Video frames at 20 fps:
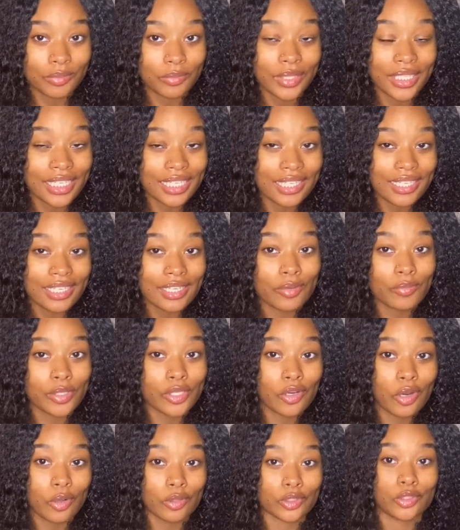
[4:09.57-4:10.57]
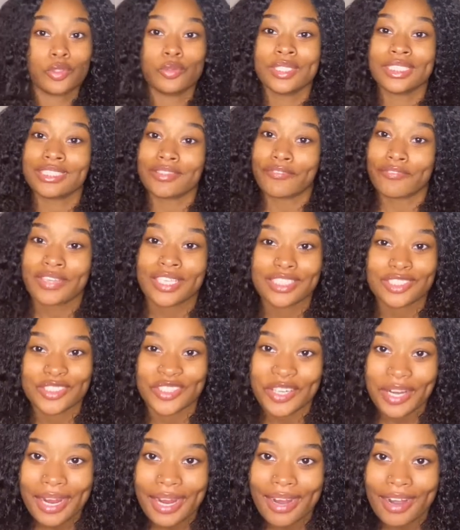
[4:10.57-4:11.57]
We eat and we grow. So you need to feed
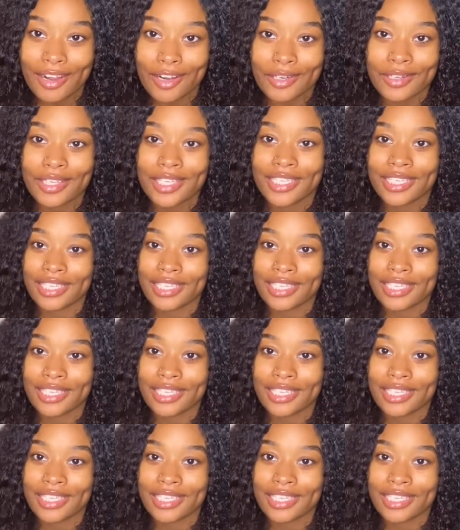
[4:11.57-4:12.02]
your hair.